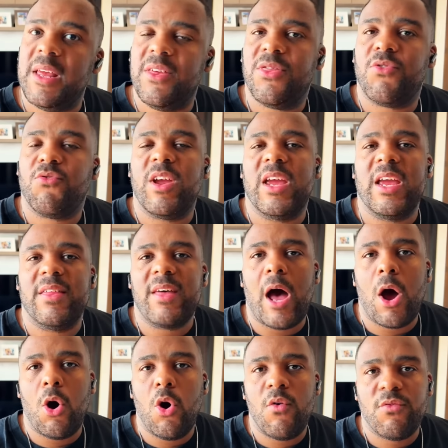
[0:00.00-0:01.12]
three that are
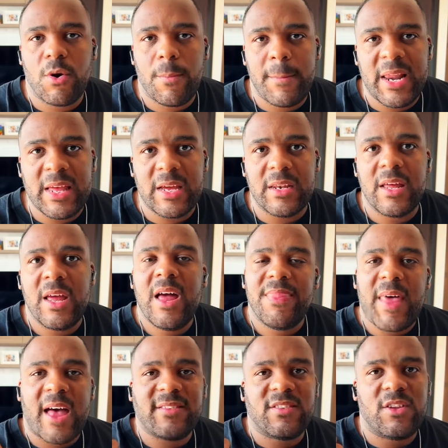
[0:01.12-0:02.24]
over a million.
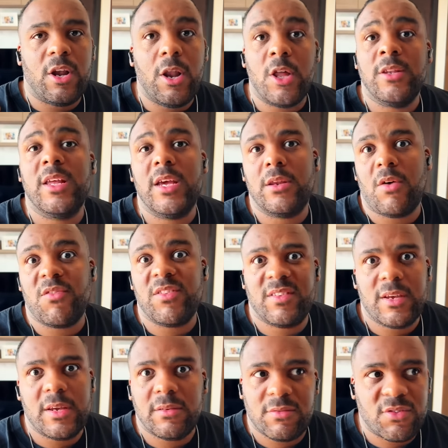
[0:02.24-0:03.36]
That's London, obviously,
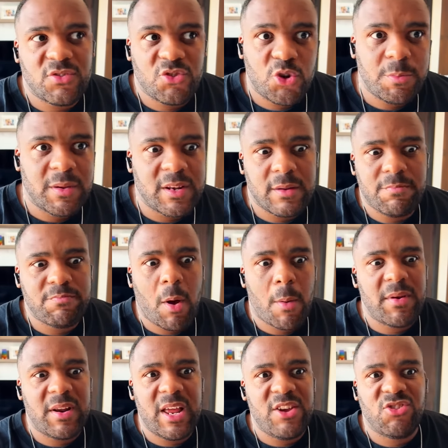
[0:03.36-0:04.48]
it's a stupid
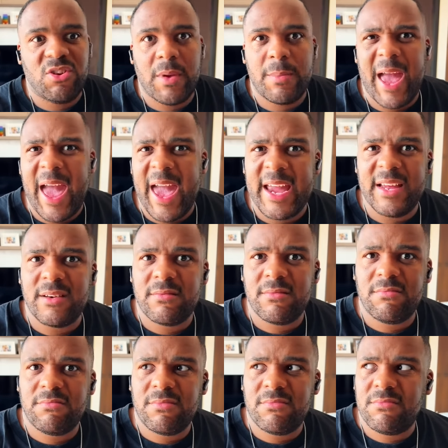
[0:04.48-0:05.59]
population, maybe 8
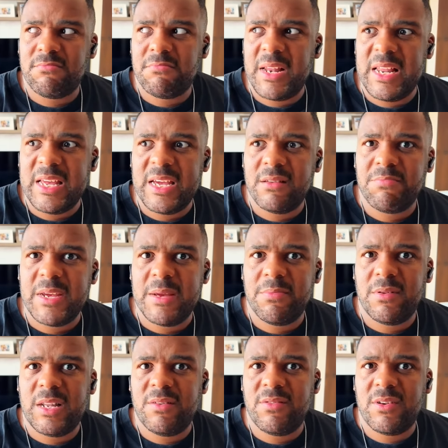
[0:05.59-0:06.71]
million people
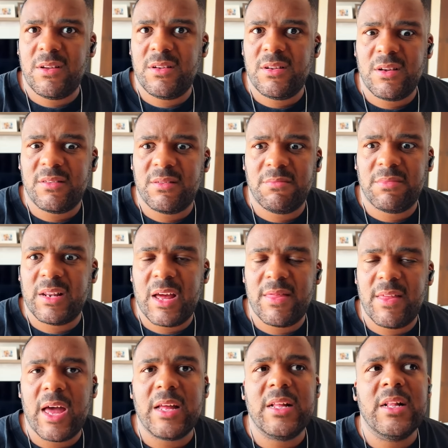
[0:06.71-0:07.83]
live in London or something like
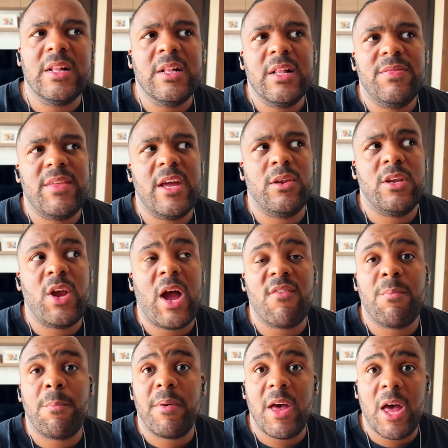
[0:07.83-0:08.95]
that. Then you
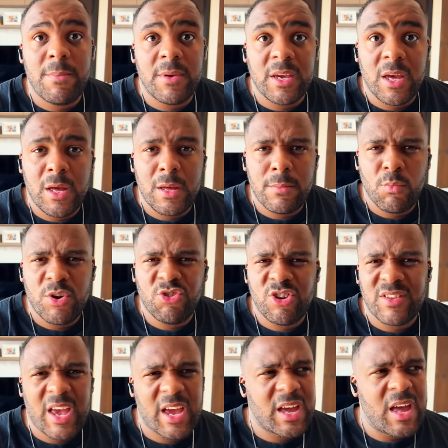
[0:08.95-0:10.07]
have Birmingham, which is
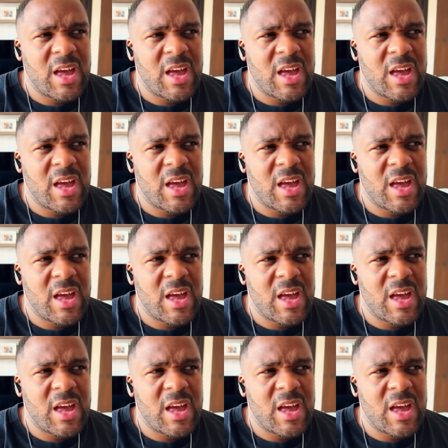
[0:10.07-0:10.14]
like